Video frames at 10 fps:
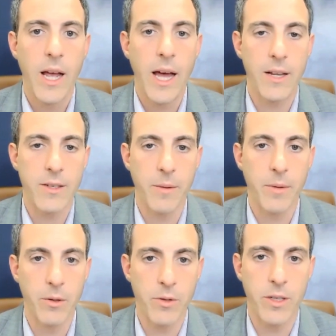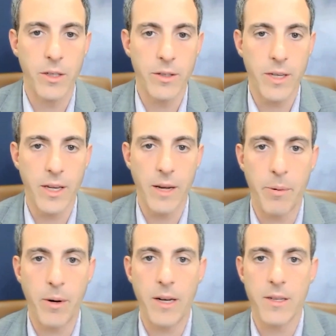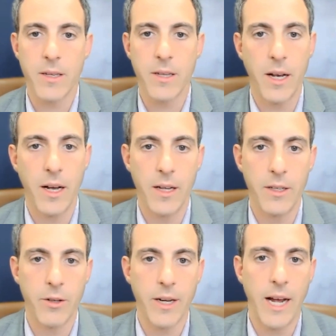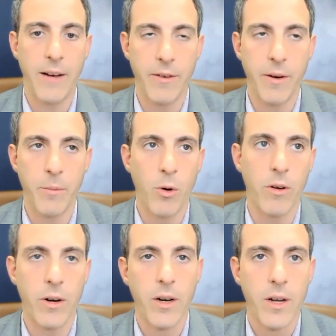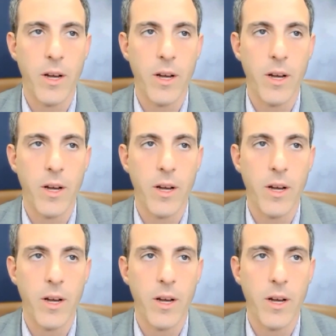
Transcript: and as some of those deals can priced and you can have a more